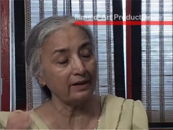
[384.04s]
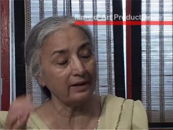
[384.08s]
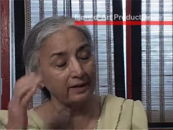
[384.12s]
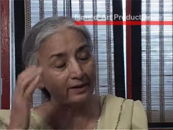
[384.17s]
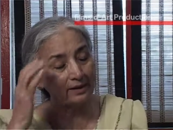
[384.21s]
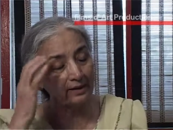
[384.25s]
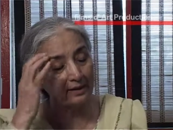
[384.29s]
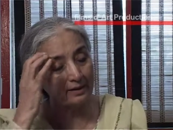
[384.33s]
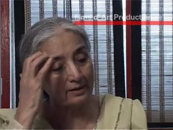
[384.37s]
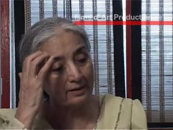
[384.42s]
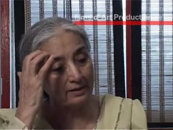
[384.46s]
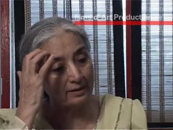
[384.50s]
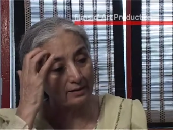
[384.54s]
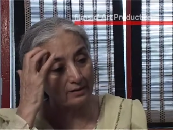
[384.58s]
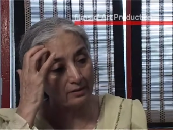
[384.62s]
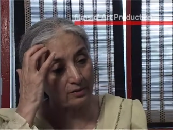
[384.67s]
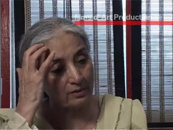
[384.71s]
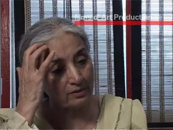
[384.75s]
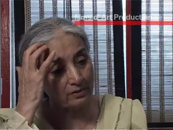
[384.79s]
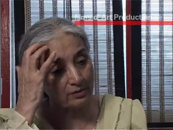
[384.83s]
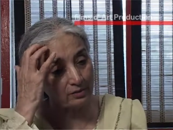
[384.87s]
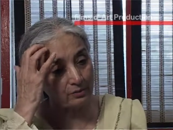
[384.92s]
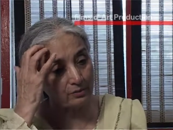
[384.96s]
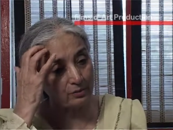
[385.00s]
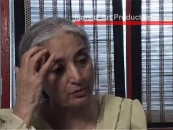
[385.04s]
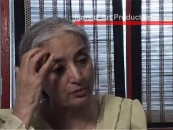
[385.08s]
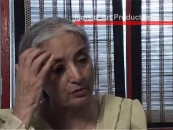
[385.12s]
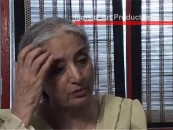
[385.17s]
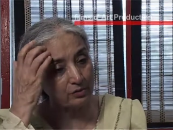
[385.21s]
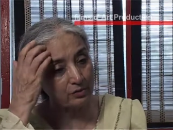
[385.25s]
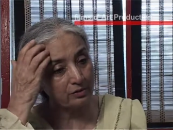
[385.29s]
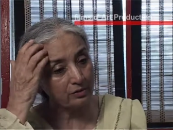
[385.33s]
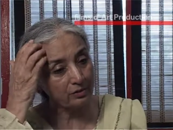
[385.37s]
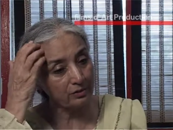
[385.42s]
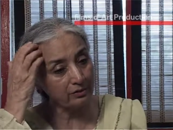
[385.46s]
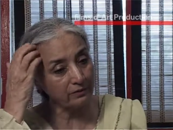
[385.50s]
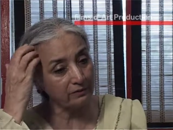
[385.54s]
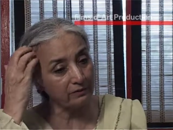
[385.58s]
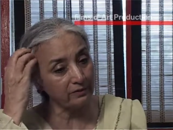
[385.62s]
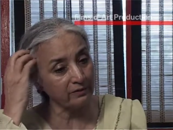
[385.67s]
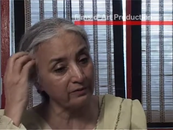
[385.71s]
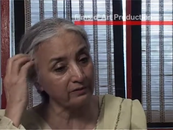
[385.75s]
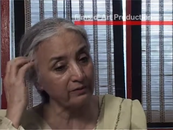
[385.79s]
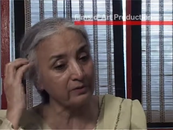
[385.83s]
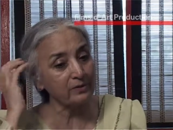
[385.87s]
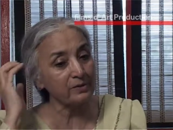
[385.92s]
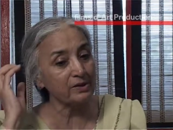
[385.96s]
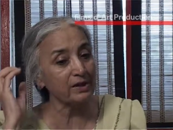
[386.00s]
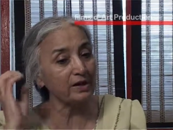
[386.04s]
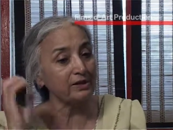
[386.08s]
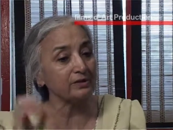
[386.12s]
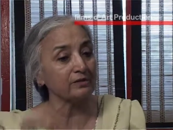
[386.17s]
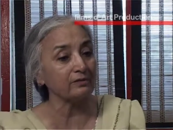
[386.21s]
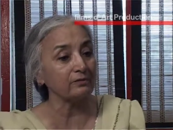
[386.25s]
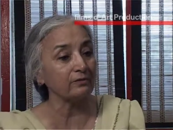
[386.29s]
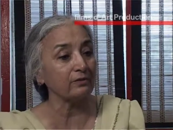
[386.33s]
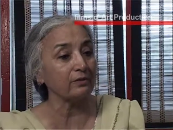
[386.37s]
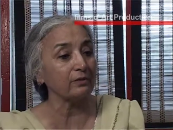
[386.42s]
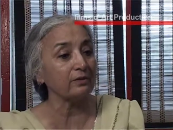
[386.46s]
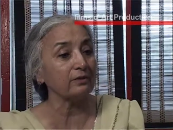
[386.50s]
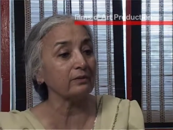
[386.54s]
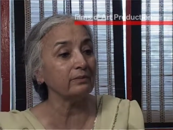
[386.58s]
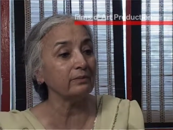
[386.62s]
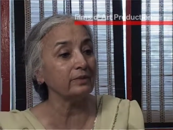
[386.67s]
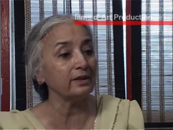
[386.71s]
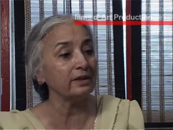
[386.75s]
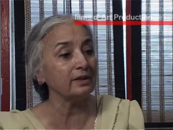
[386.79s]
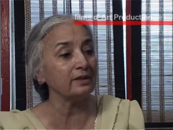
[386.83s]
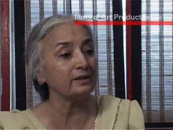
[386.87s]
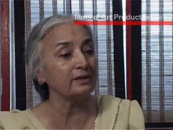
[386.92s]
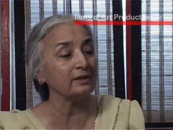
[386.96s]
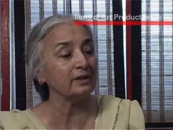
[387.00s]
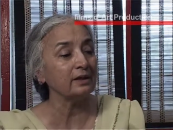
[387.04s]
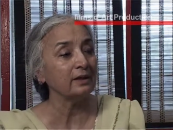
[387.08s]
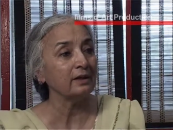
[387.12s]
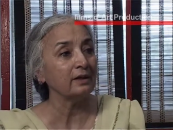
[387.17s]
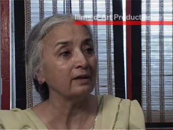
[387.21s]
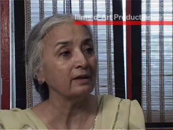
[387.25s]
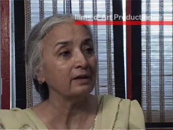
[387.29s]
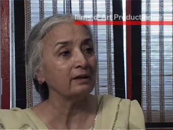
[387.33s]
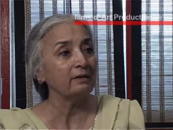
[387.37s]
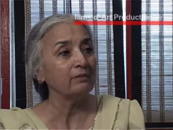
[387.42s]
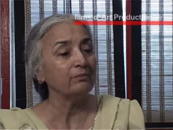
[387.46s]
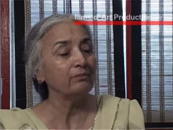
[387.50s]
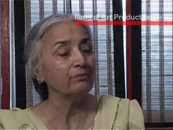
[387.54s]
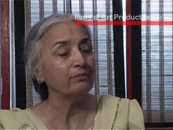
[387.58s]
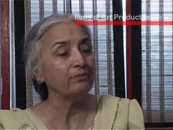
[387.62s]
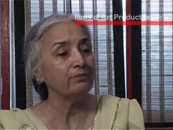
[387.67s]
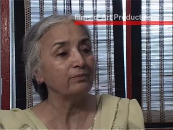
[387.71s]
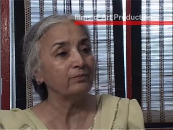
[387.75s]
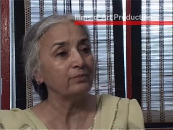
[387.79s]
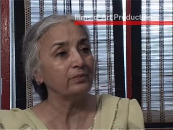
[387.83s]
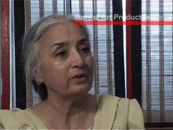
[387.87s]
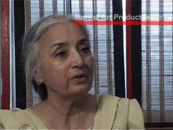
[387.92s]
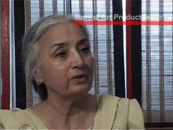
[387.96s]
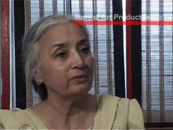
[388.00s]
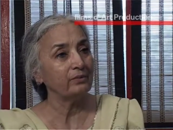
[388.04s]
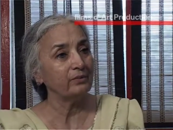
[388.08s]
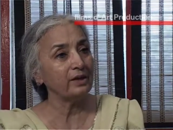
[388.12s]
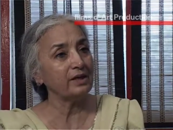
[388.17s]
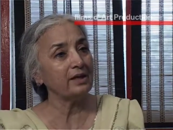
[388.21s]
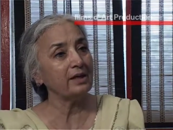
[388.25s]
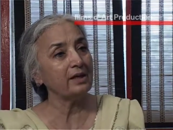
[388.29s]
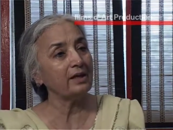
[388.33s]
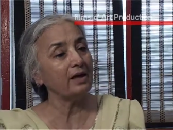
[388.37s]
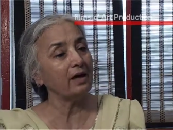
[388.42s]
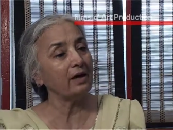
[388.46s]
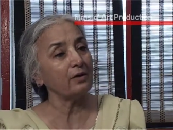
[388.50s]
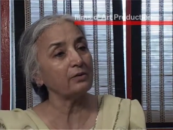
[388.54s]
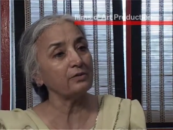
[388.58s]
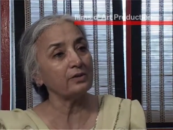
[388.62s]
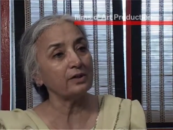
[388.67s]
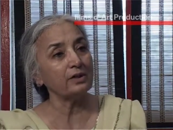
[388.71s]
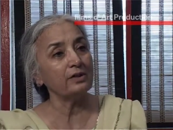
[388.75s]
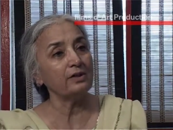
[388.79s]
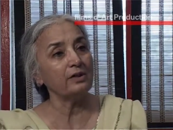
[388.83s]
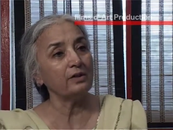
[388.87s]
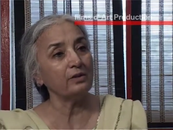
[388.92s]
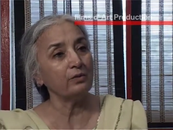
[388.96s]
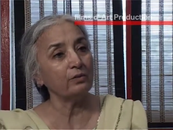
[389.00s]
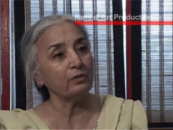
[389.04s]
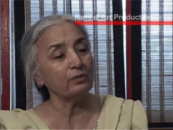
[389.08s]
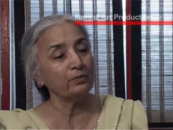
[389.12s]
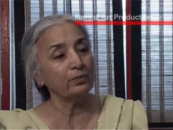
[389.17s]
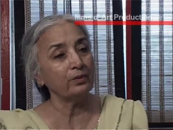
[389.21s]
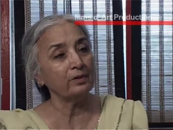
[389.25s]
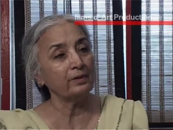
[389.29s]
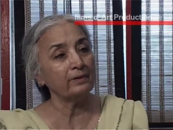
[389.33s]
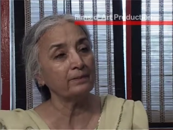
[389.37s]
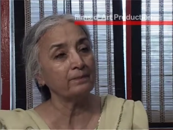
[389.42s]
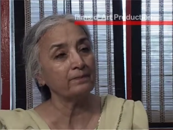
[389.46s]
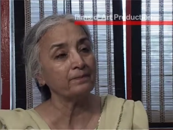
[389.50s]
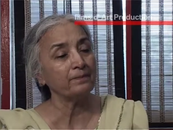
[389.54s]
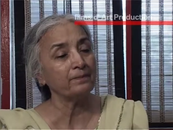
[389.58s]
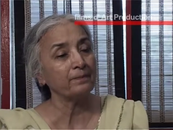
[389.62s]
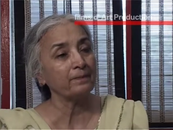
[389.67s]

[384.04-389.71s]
I think, uh, contribution of uh, Women's Action Forum is bringing out in the open